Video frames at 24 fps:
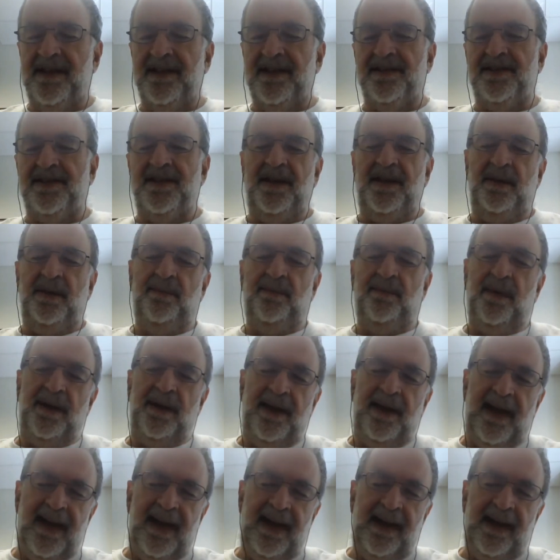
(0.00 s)
it. Is it
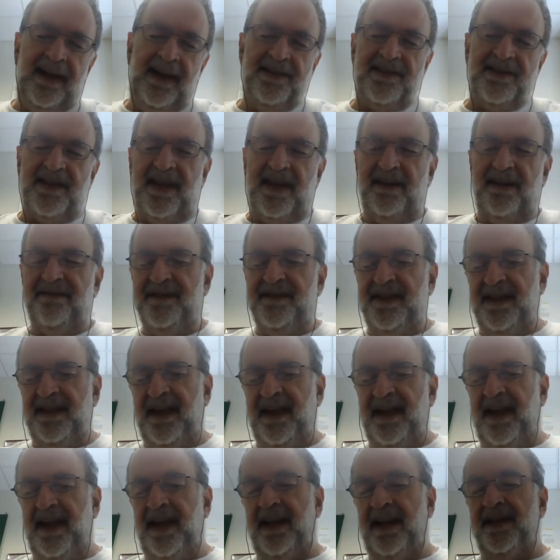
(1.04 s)
EPA? Is it
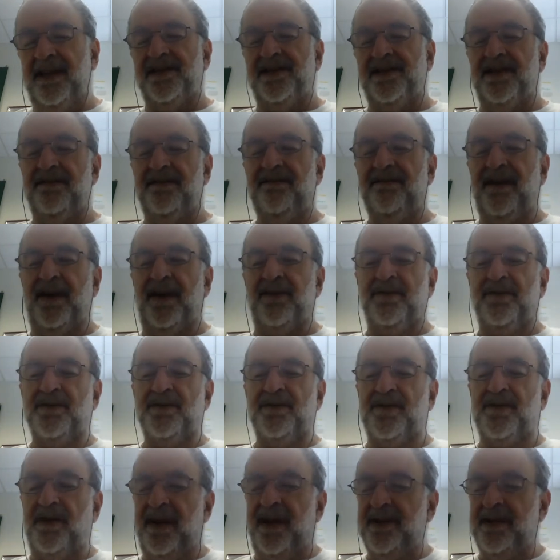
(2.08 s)
FDA? Is it
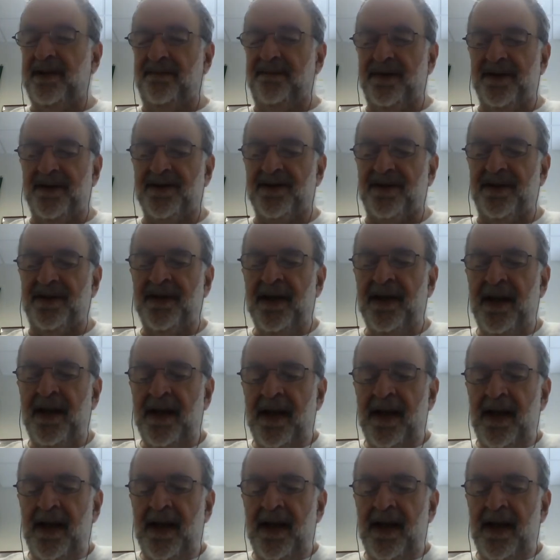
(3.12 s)
Federal Trade Commission?